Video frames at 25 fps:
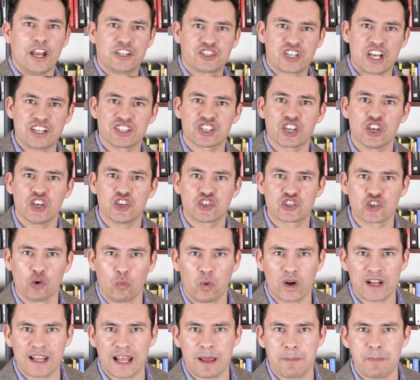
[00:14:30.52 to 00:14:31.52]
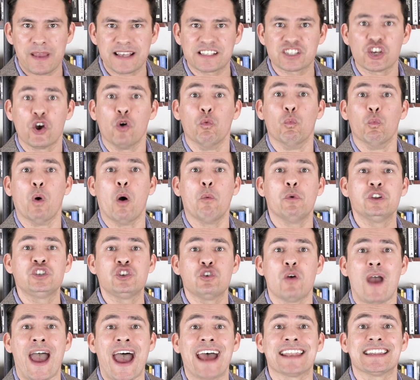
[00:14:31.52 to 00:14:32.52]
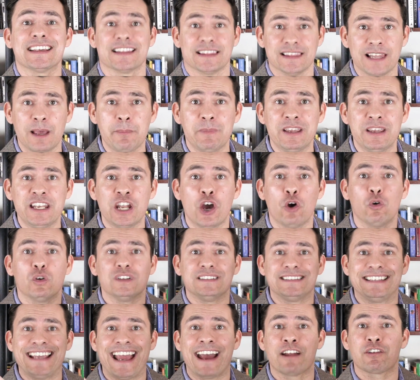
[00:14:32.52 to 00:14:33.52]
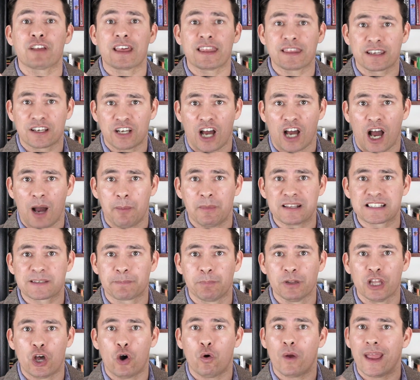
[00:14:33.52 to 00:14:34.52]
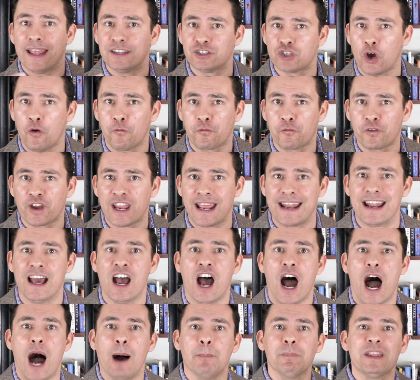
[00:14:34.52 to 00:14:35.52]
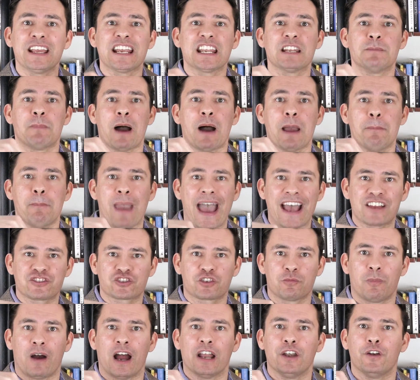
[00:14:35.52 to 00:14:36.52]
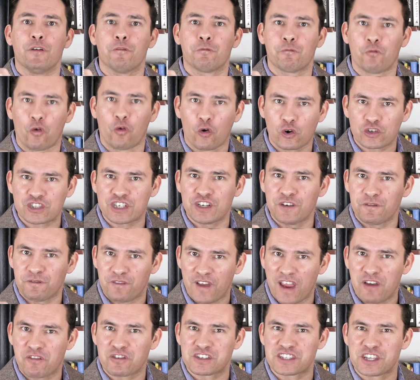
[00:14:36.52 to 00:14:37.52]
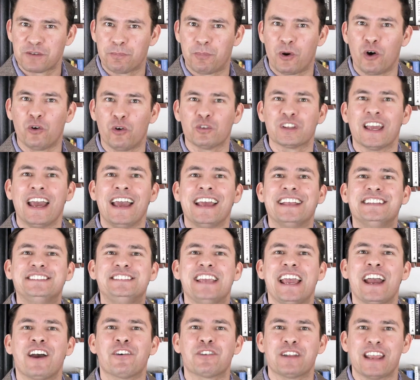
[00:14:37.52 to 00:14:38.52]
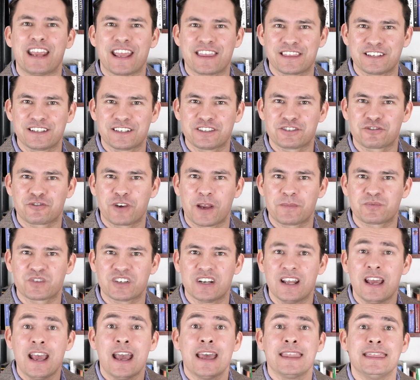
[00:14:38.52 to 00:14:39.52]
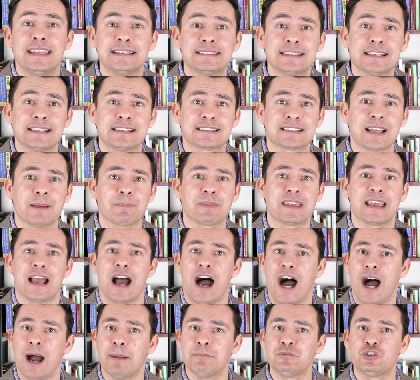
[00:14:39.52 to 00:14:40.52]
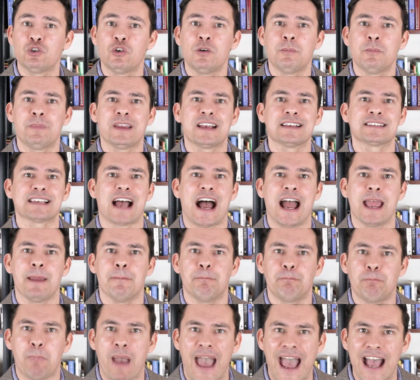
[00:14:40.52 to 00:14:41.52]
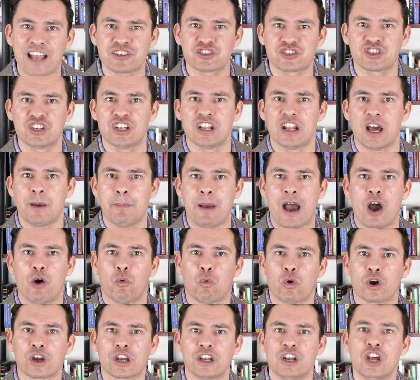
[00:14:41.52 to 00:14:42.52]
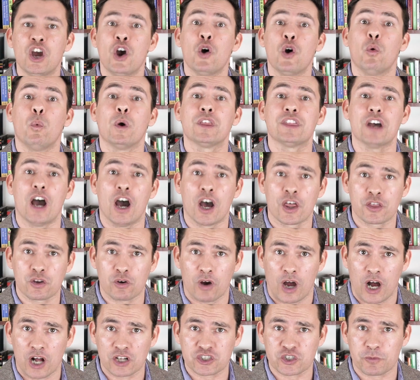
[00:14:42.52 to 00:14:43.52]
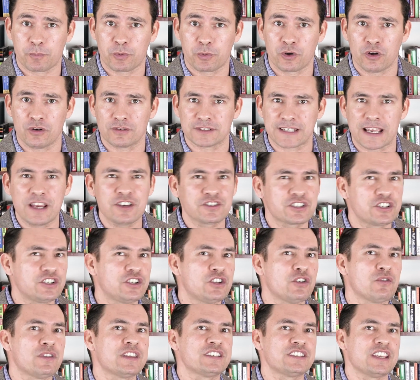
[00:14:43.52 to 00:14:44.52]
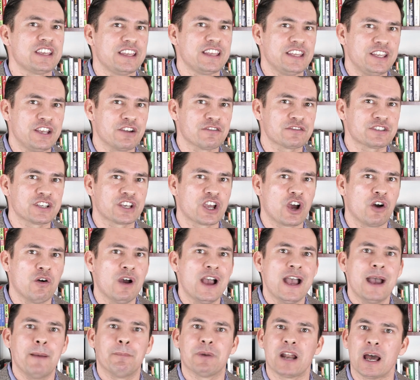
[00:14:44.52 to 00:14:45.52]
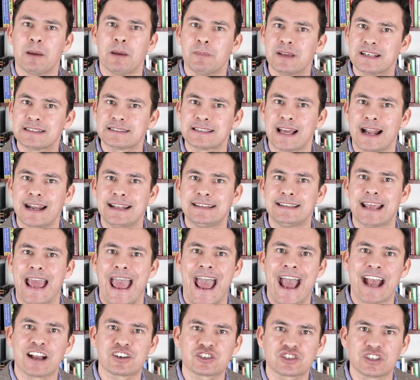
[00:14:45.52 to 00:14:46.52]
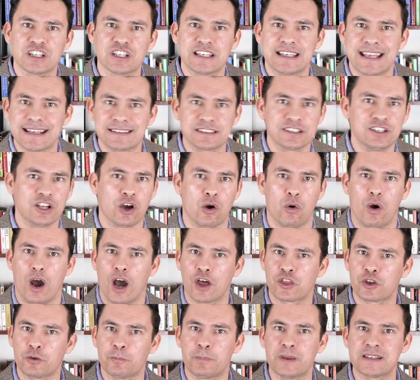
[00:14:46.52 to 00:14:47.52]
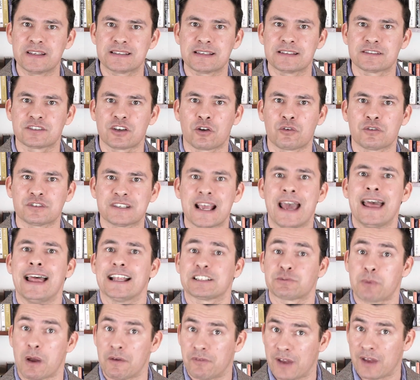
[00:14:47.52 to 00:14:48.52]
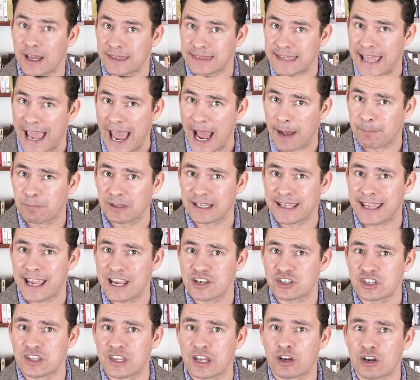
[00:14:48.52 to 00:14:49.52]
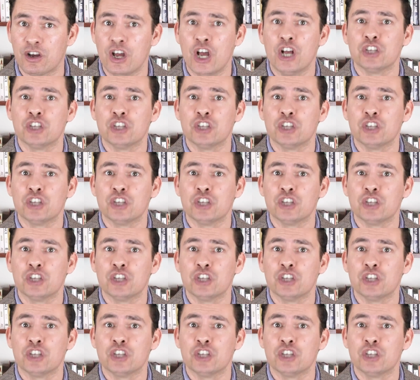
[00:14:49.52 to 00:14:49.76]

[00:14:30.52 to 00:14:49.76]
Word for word: All right, gents. So what did I miss? What would you add? Let me know down in the comments below. And don't forget, I'm linking to my mastermind. Fortune favors the bold down in the description. This is something I'm doing because I am passionate about working with other entrepreneurs. I used to do this years ago, but I'm excited to actually get to know other business owners. That's why I've got the application there.